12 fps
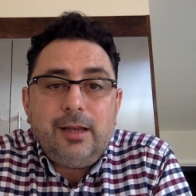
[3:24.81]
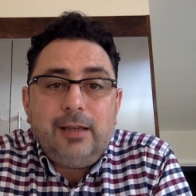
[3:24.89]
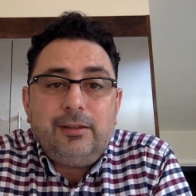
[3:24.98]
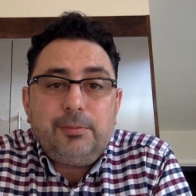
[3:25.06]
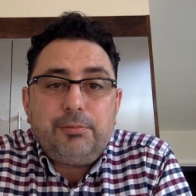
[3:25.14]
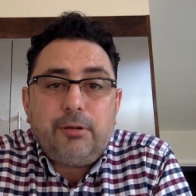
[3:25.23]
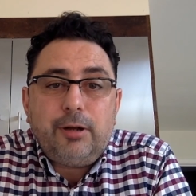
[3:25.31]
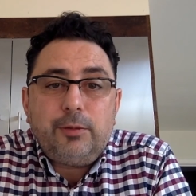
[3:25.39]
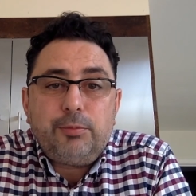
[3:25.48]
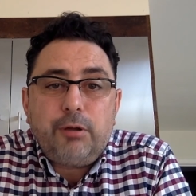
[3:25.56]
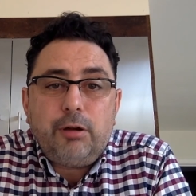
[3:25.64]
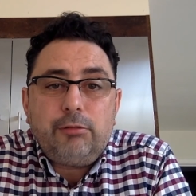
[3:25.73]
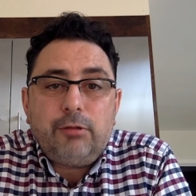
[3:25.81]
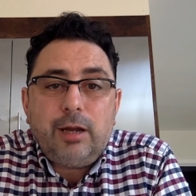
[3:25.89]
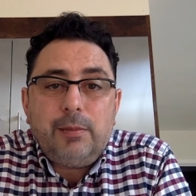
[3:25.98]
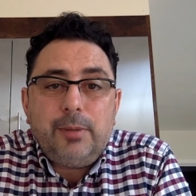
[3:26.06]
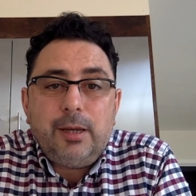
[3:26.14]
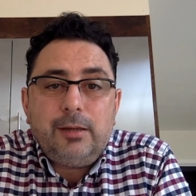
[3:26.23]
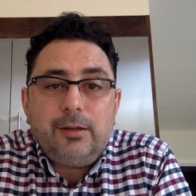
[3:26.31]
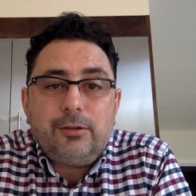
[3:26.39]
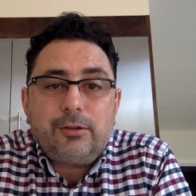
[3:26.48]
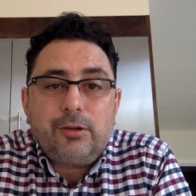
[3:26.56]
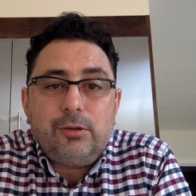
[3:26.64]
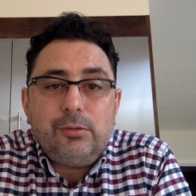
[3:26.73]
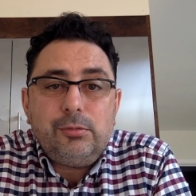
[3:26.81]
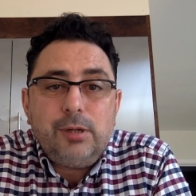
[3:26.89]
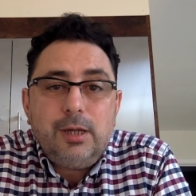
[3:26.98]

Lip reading: enterprise program at the school.